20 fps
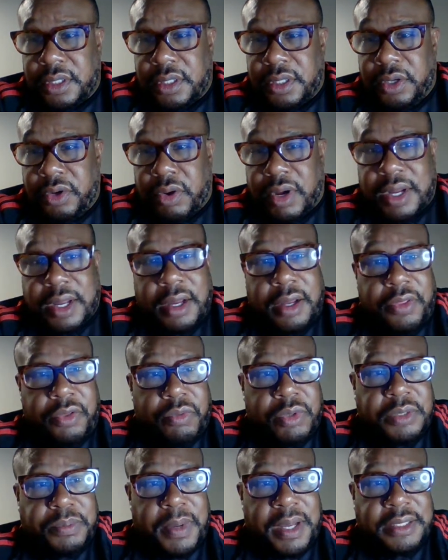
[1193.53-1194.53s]
You know, I got other
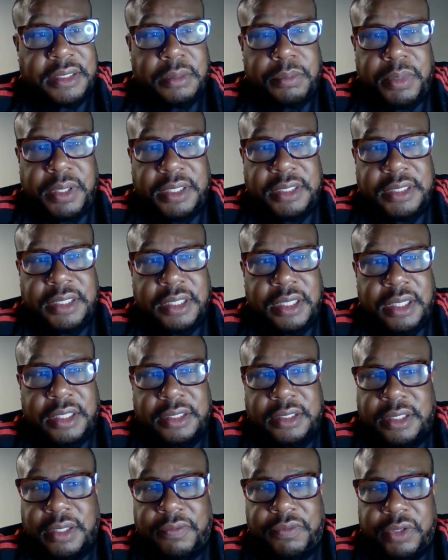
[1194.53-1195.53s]
responsibilities and other
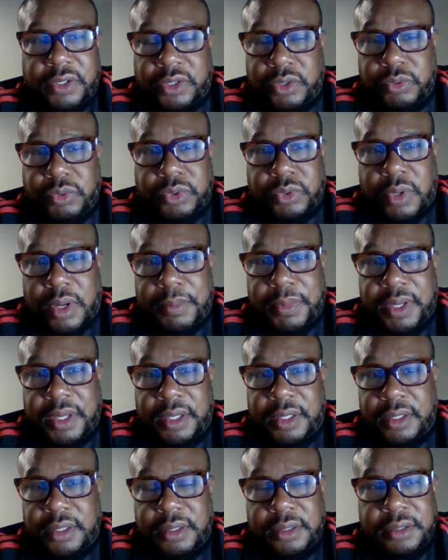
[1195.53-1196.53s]
stuff to do. So I
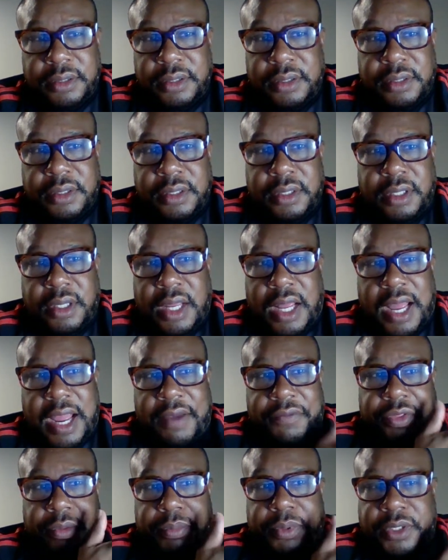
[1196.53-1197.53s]
mean, I
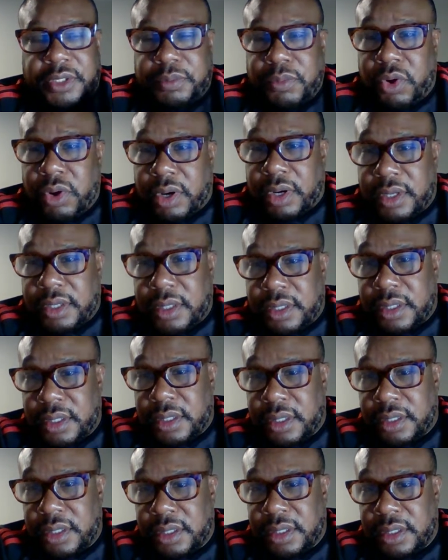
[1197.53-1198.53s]
have to be smart.
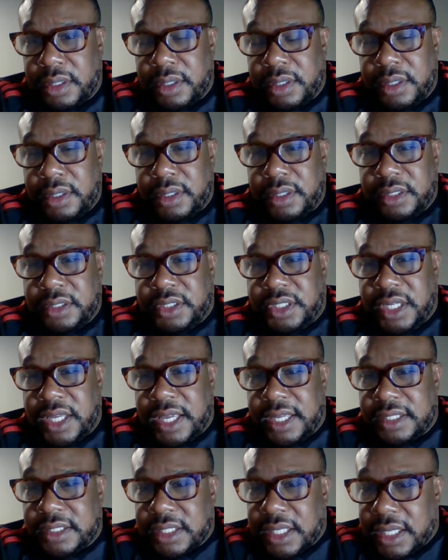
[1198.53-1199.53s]

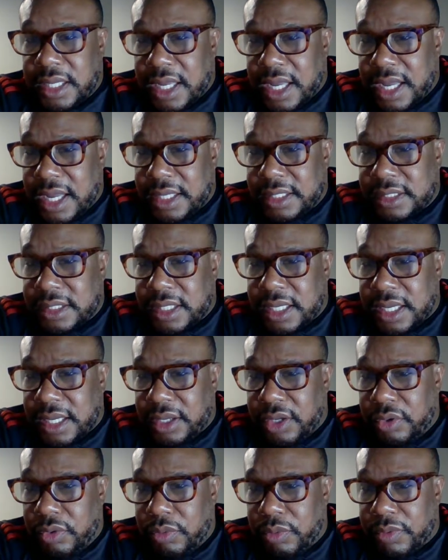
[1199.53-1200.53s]
GA said, guys,
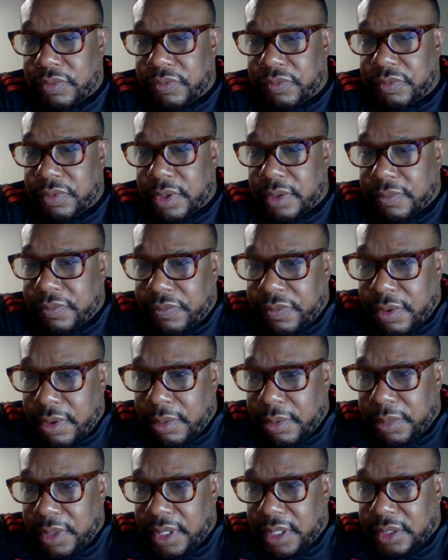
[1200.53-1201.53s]
can you
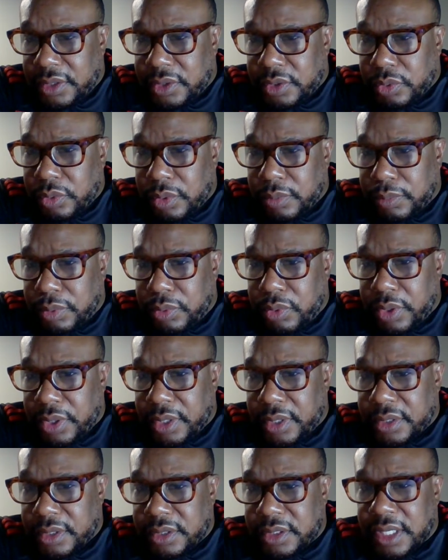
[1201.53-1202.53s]
refer me to
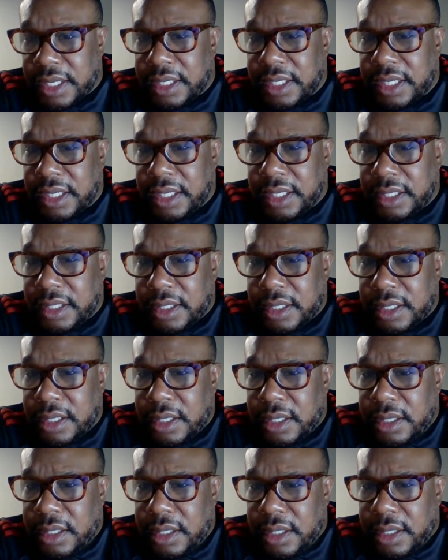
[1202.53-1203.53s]
employers that need
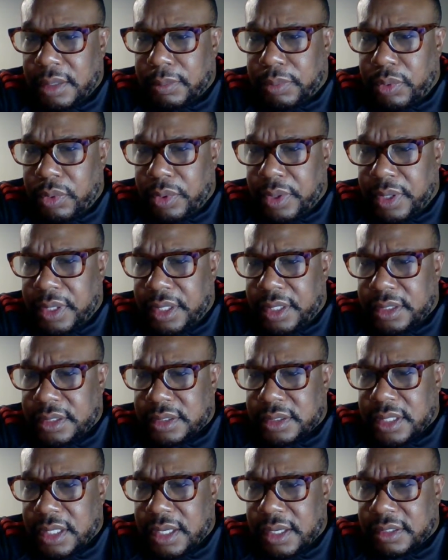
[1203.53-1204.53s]

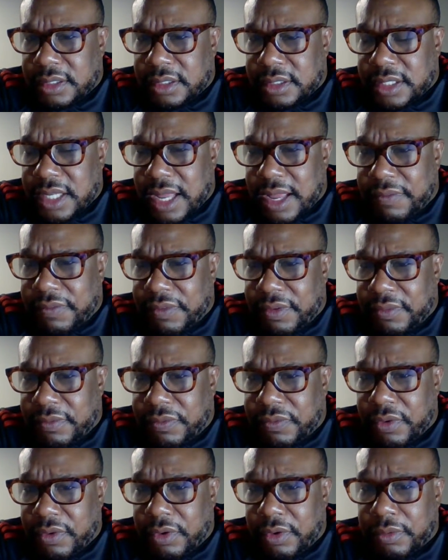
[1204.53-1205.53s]
employees at staffing
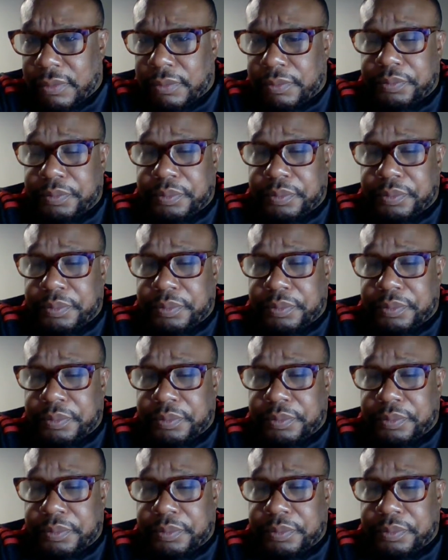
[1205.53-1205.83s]
firm.